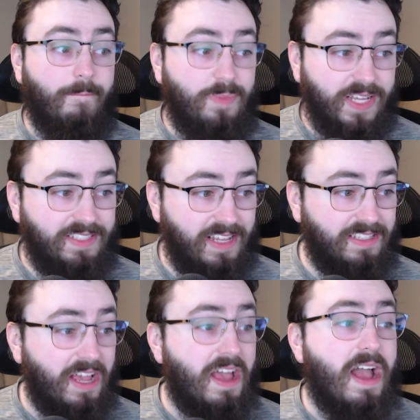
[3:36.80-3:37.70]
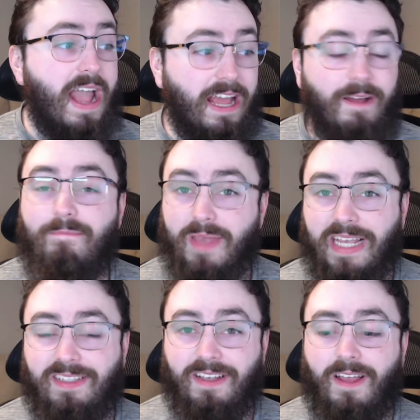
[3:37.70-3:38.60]
This is an
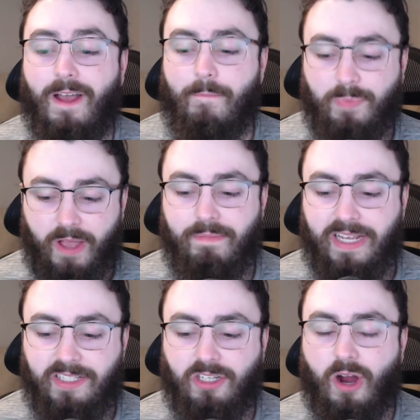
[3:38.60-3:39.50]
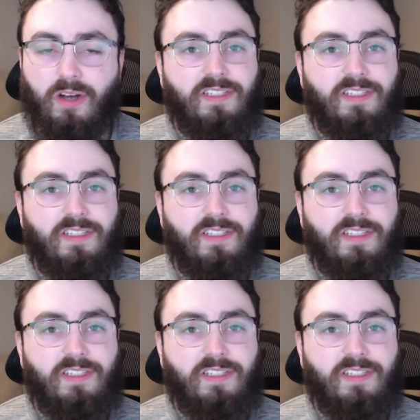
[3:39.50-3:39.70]
amazing, amazing card.